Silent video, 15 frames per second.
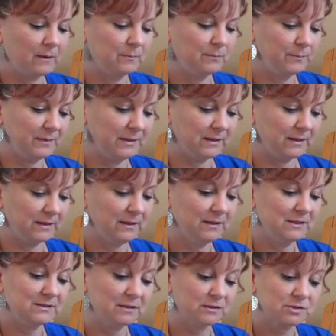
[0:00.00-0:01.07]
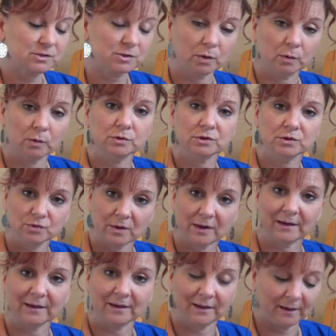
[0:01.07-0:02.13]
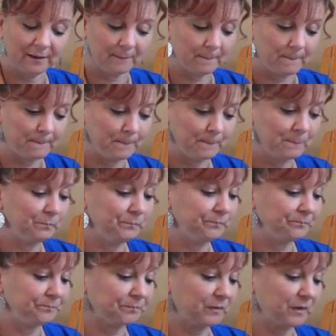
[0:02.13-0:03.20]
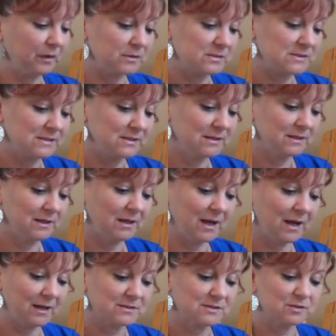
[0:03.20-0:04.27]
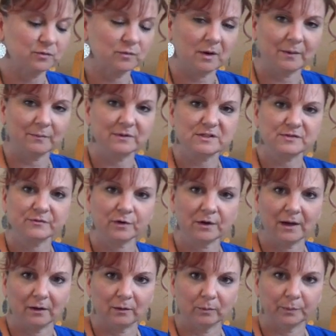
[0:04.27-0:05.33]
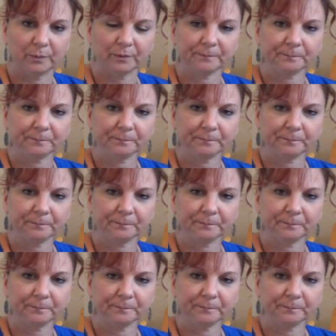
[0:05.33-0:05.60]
B, he tells Toad to try again. Or C, he asks the robins for help.